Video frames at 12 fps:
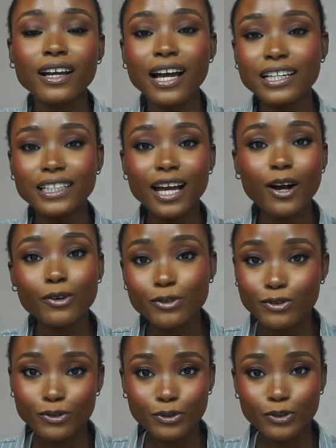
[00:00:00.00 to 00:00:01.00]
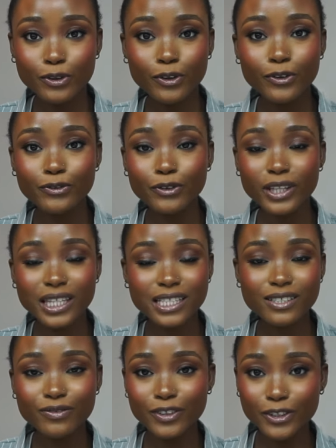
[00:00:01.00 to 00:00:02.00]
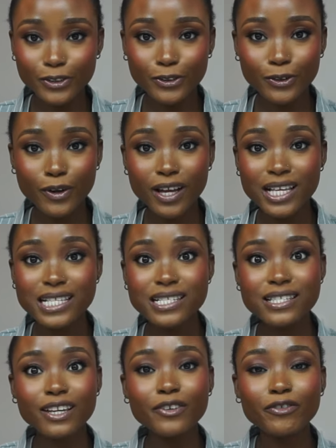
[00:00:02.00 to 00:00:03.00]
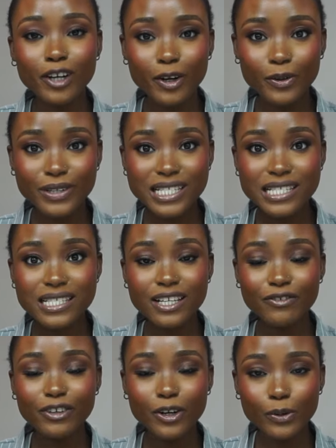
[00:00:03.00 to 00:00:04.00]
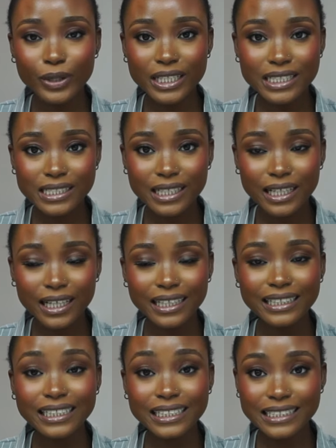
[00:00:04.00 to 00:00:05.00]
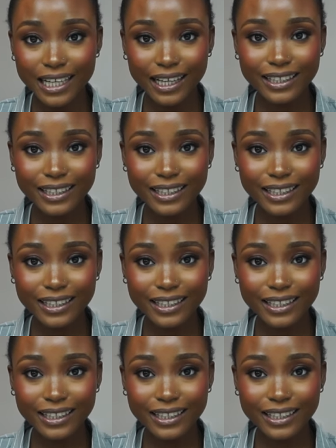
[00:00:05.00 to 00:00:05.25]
an outro for this video several weeks later.